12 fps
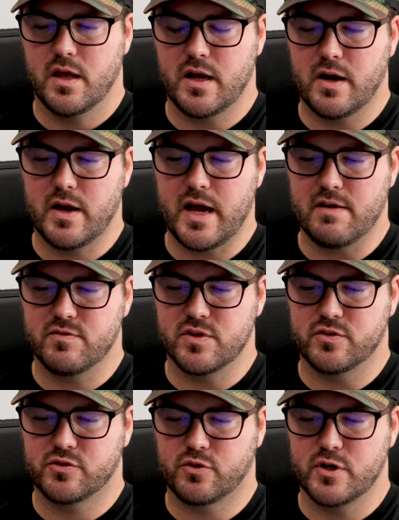And now I have
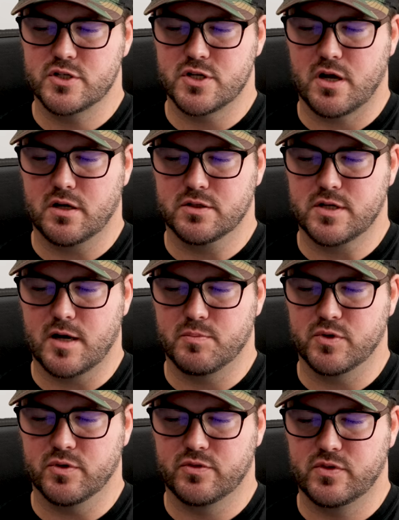this screenshot on
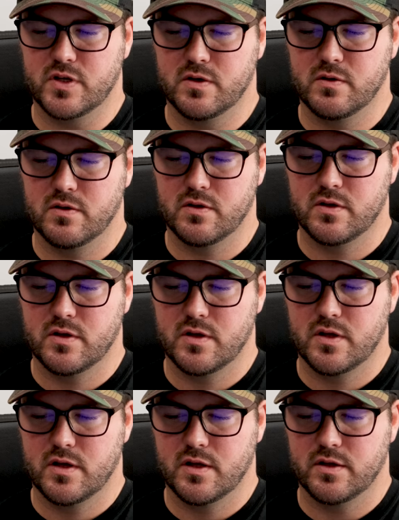top, you'll see.
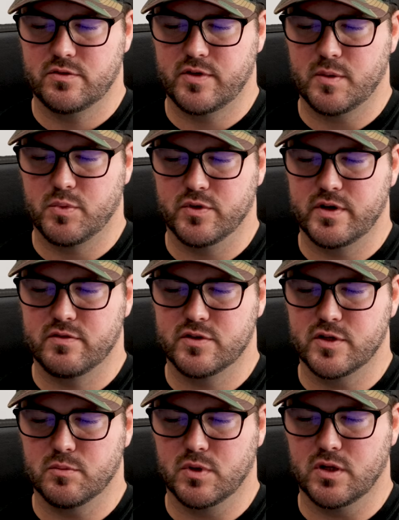It sampled
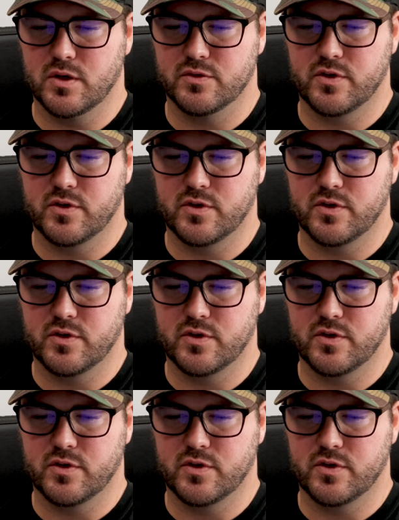everything below.